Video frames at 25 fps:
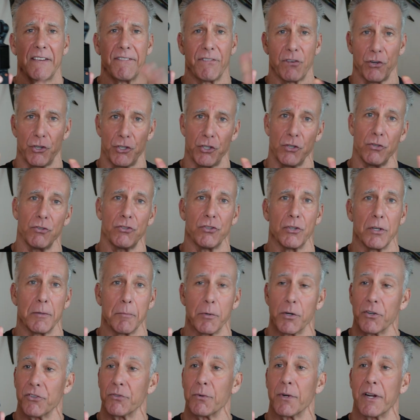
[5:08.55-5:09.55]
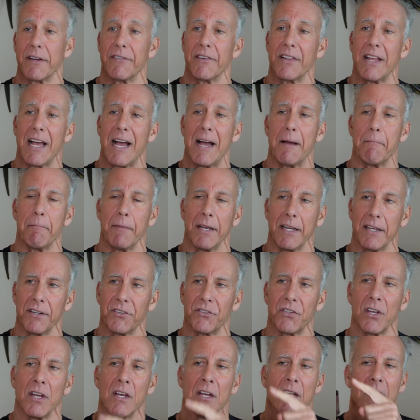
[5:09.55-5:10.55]
for YouTubers, whatever that
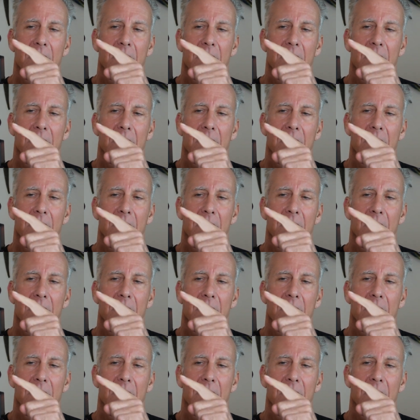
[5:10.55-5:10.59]
means.